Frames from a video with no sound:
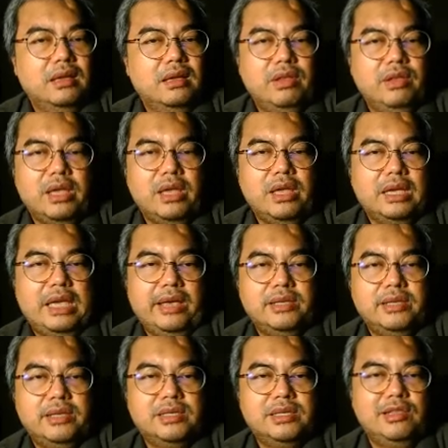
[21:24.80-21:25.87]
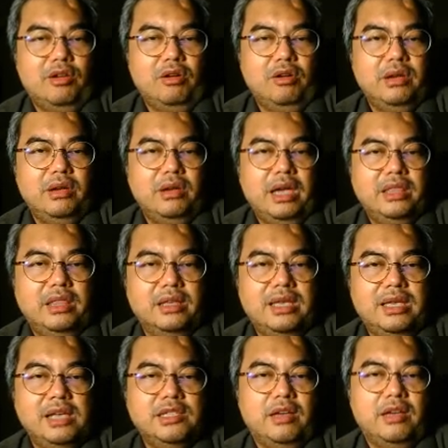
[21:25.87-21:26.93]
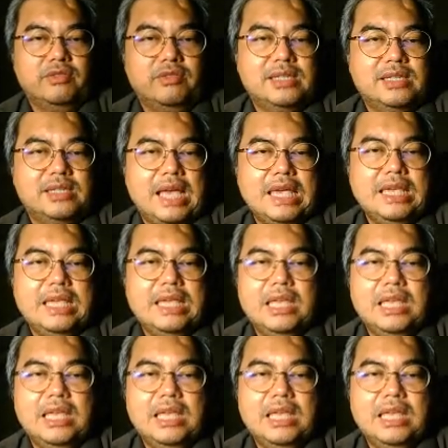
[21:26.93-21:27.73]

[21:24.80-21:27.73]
we look at case law, and in the case of sight,